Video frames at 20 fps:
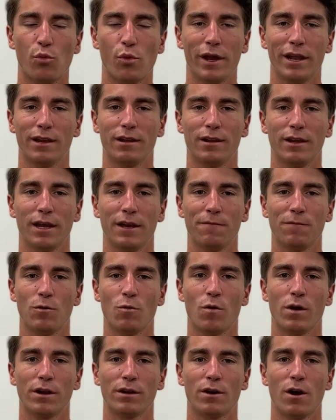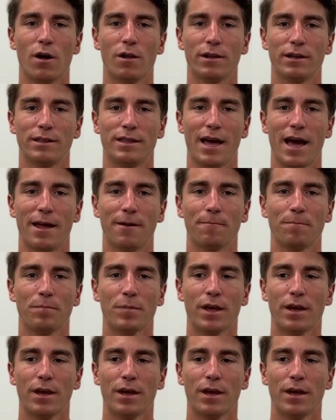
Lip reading: wind, if you want to call it that.